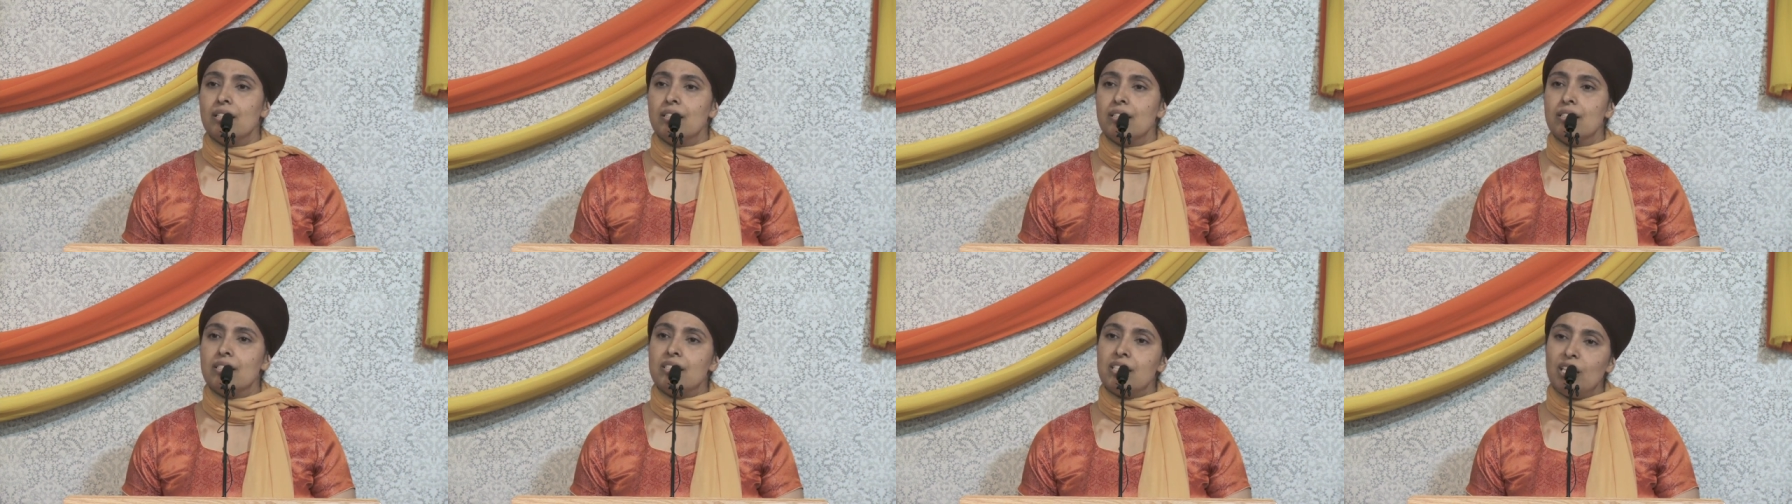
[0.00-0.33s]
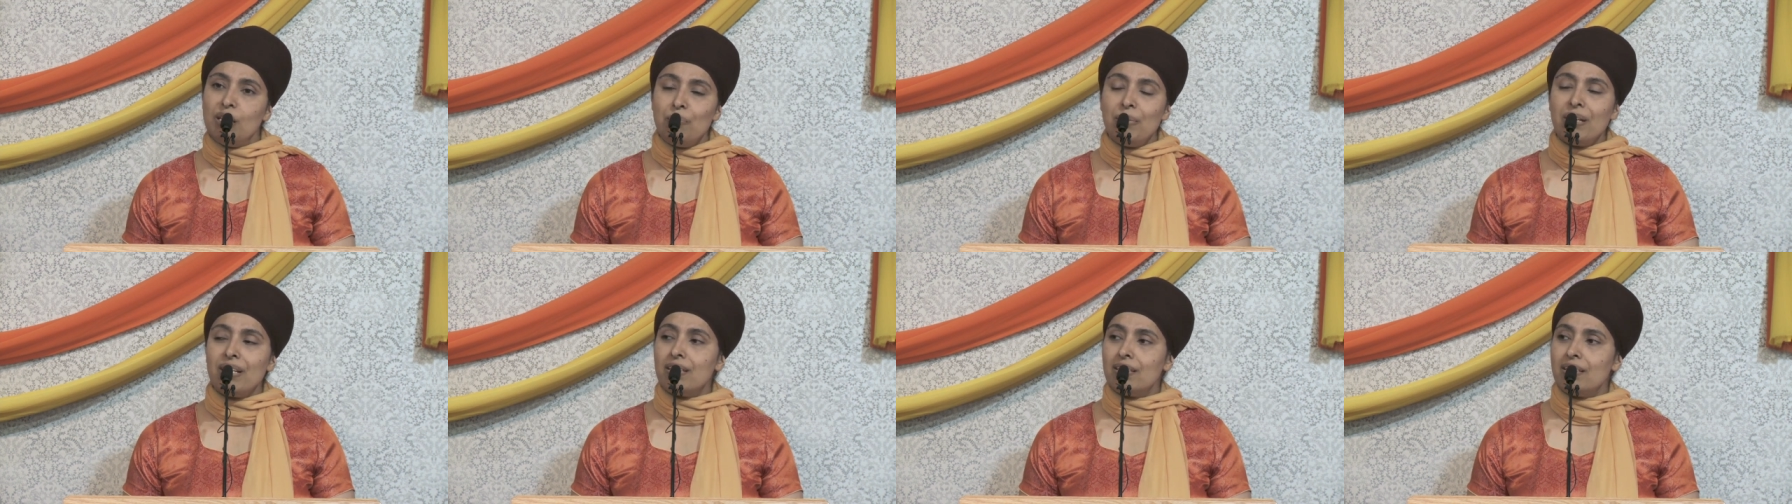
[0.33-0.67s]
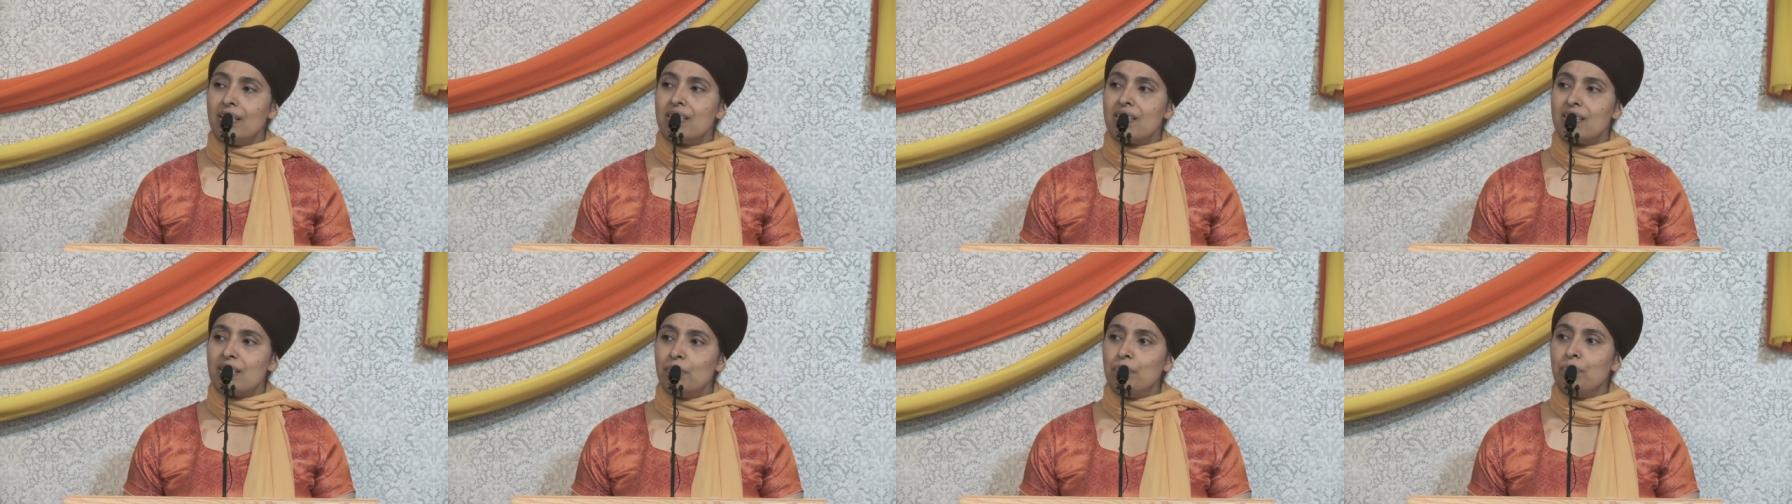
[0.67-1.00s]
Seemingly
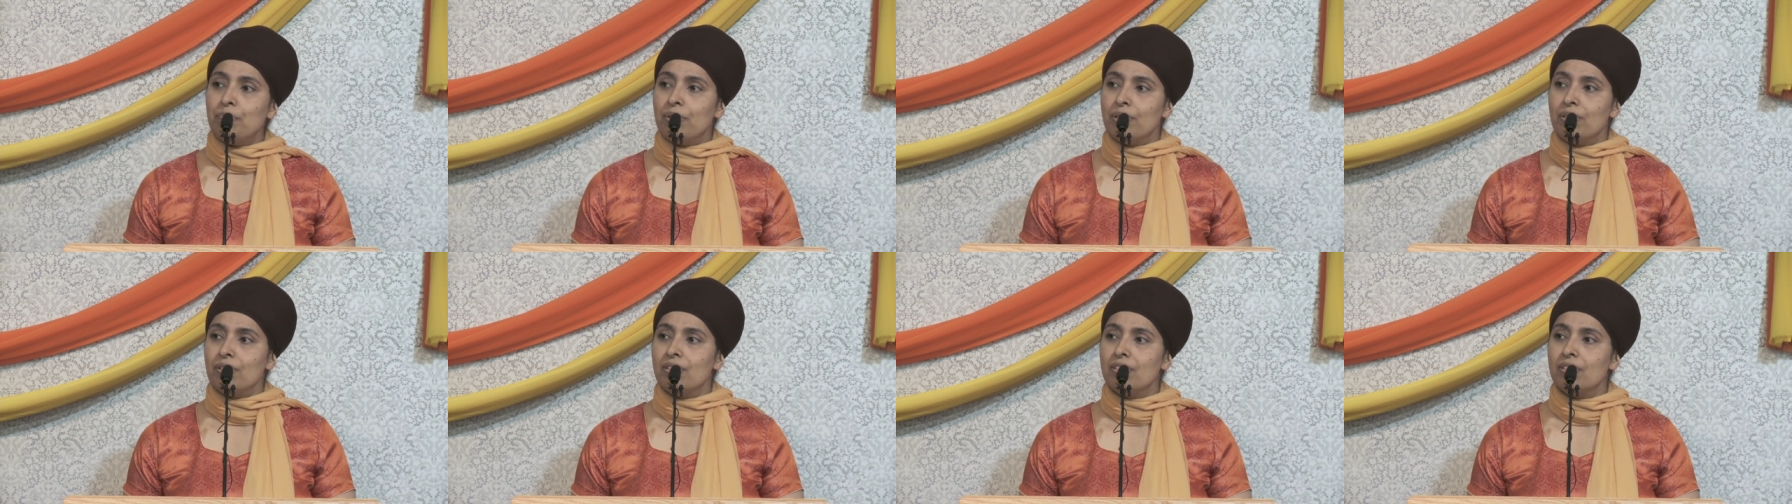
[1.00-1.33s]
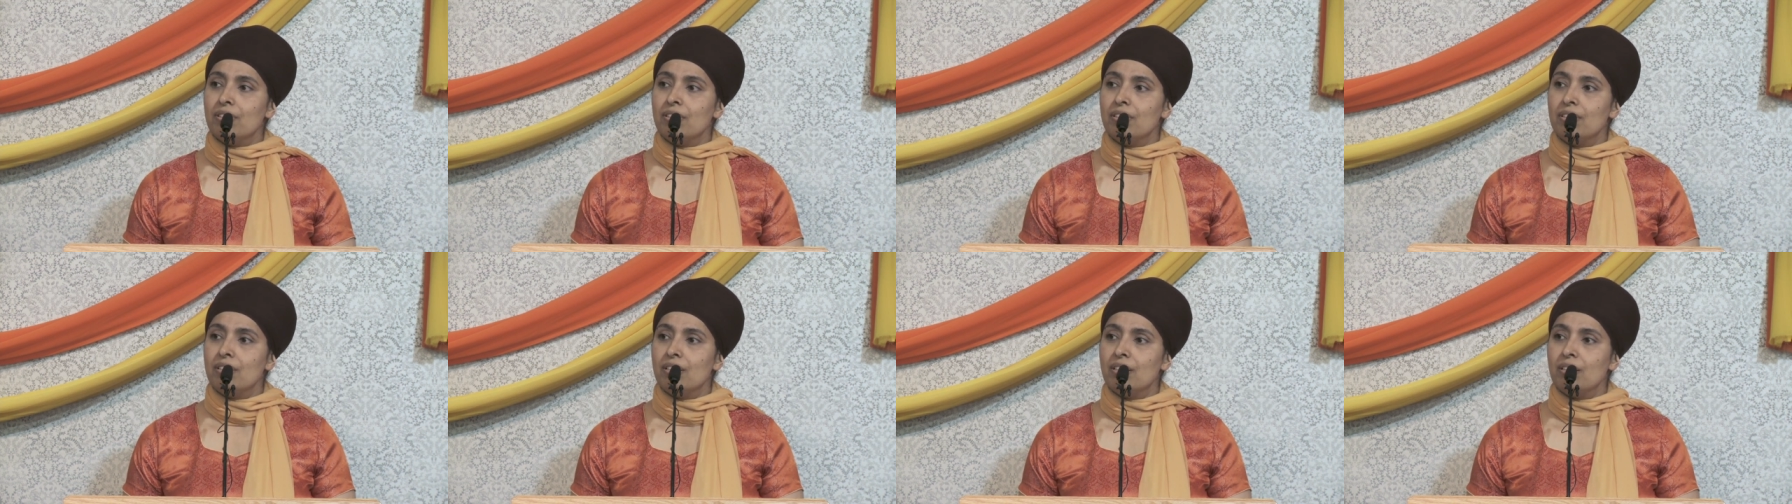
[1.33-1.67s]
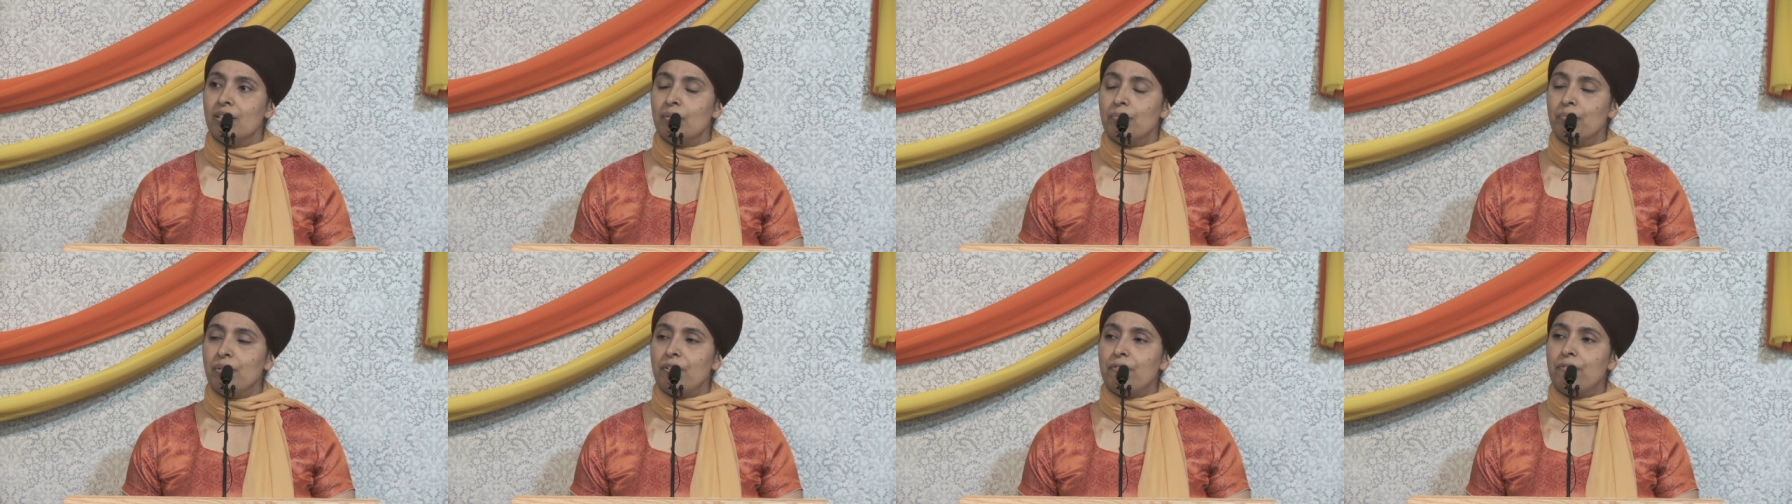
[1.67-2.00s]
simple,
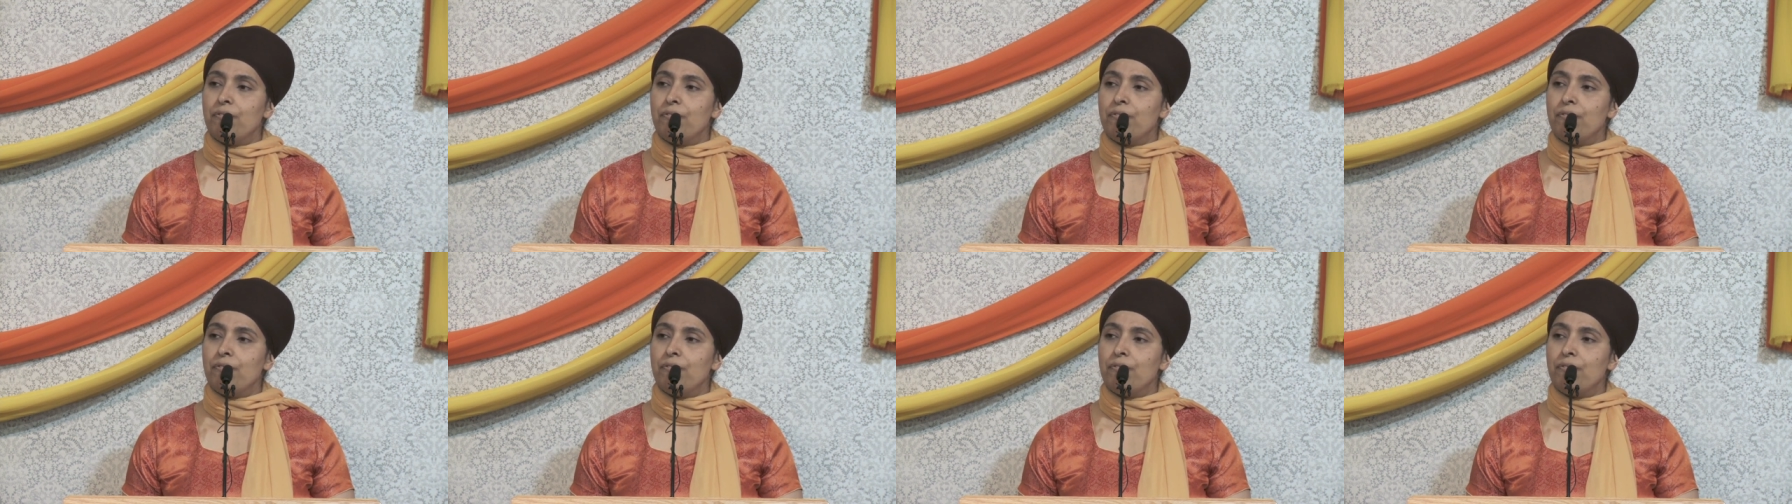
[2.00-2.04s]
but